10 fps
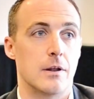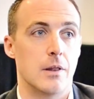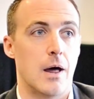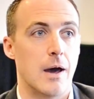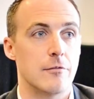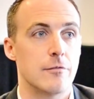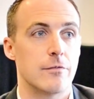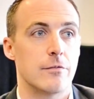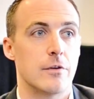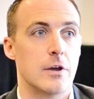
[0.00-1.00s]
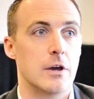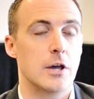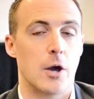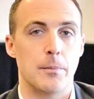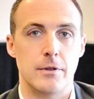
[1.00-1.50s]
a lot of
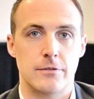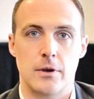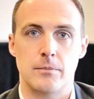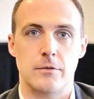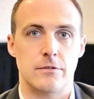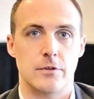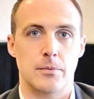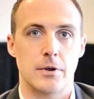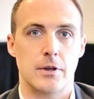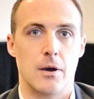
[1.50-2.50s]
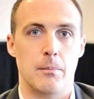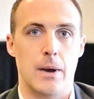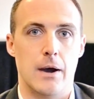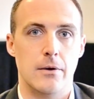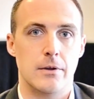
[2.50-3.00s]
companies come to SteelBrick
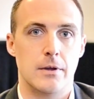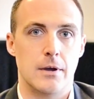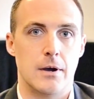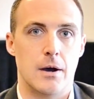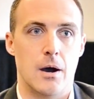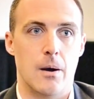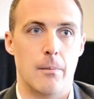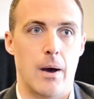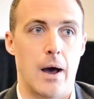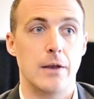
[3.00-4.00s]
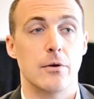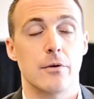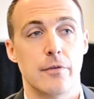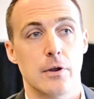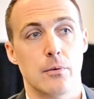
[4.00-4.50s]
about. I know
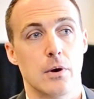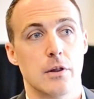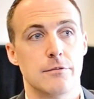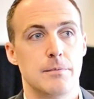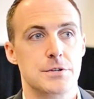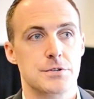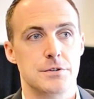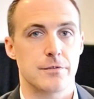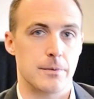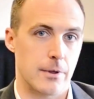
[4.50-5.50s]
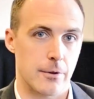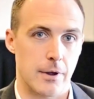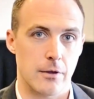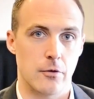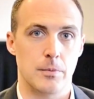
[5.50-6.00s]
it very well, especially from another
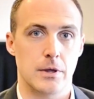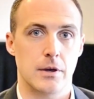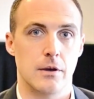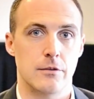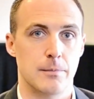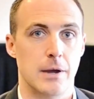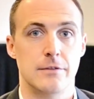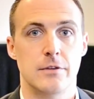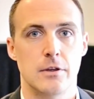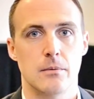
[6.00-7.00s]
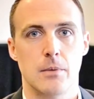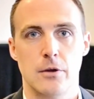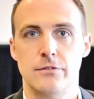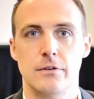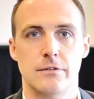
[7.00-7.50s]
angle, because my team, our
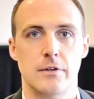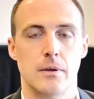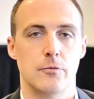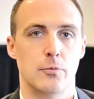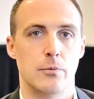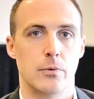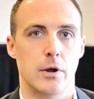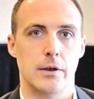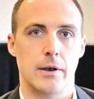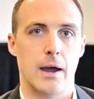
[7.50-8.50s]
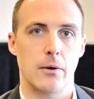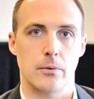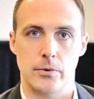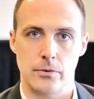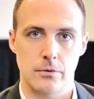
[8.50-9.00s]
CSMs, we run our
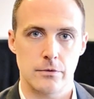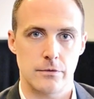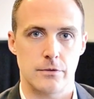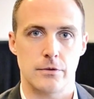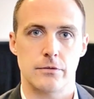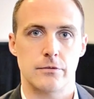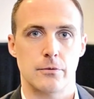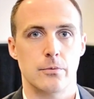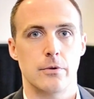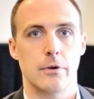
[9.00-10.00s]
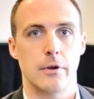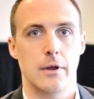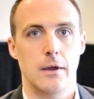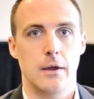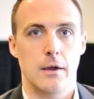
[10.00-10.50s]
renewals. So we're
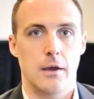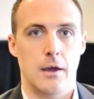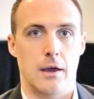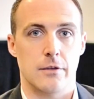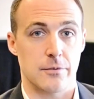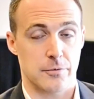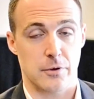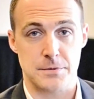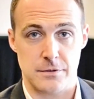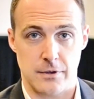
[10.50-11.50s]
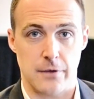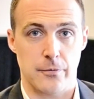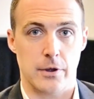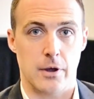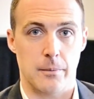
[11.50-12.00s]
a subscription
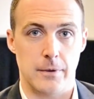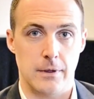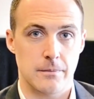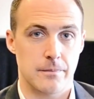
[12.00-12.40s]
software company.